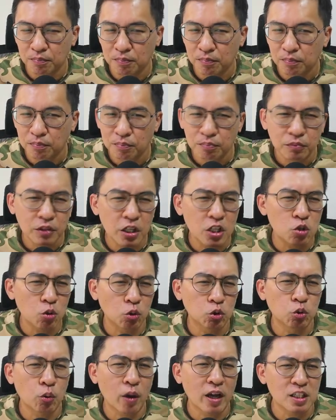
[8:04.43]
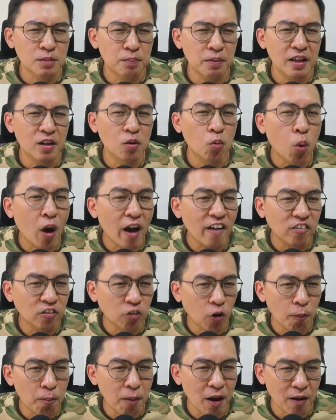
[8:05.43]
This also explains why
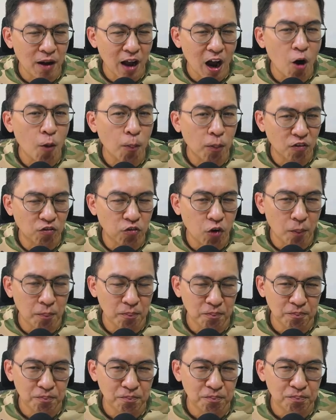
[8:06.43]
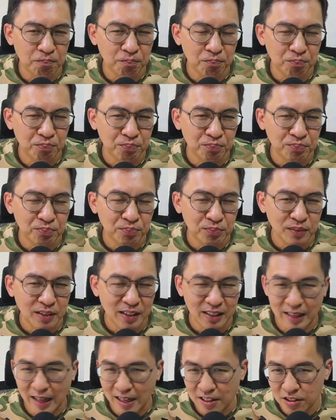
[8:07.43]
North Park outperformed.
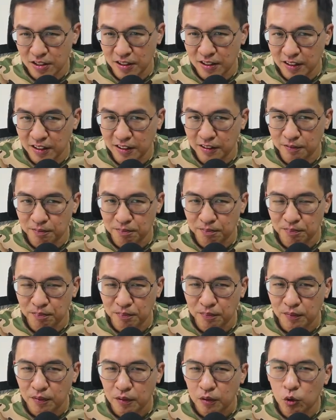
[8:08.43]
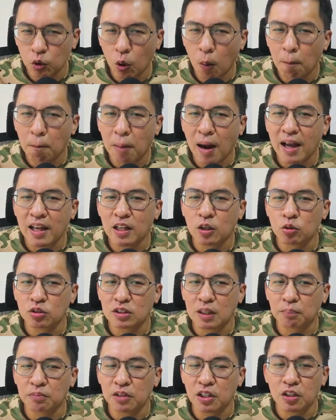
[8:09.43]
Lesson learned. Don't buy into
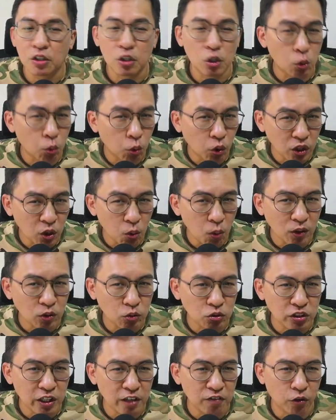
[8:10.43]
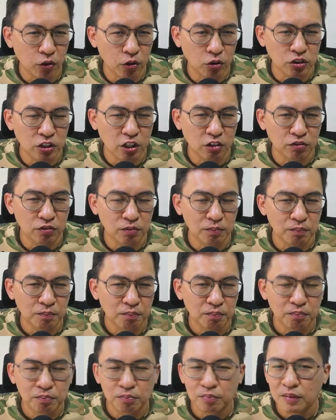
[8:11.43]
something you wouldn't want to stay for yourself.
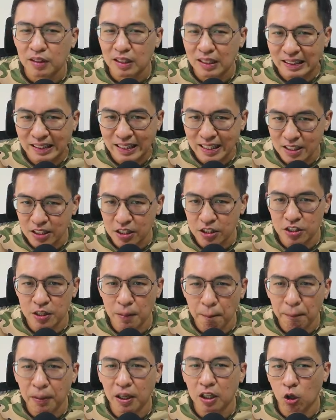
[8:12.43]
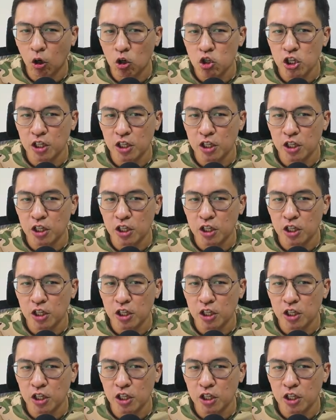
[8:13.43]
This is simple logic.